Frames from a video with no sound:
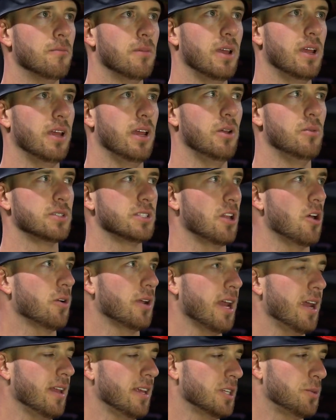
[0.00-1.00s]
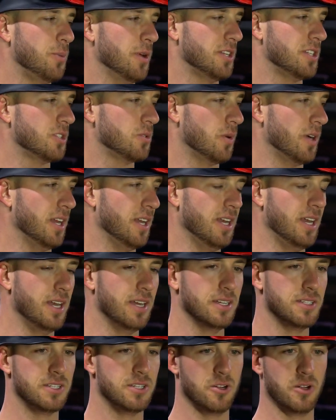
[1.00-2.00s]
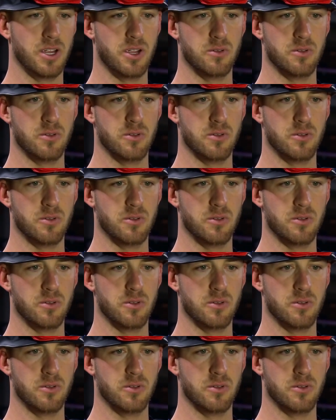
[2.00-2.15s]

he was locating his pitches when he needed to.